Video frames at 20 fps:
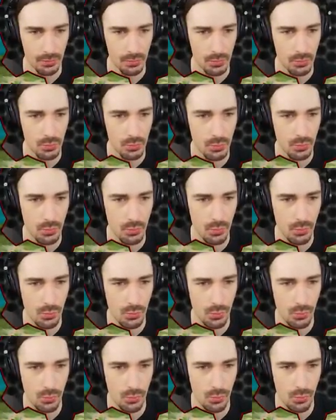
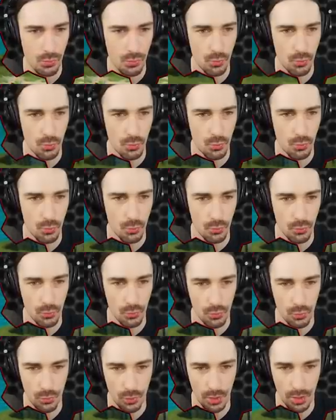
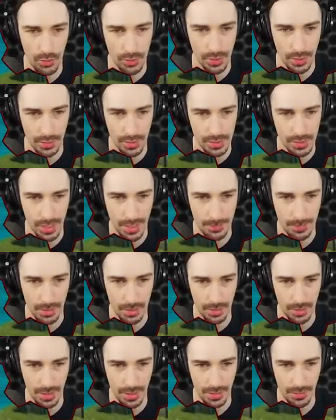Ooh. Okay, let's aim to the
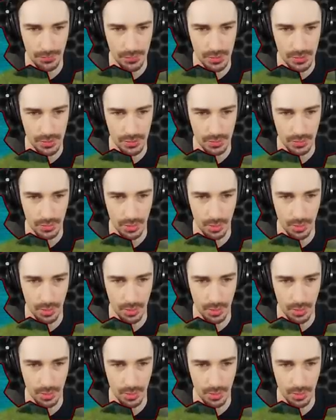left.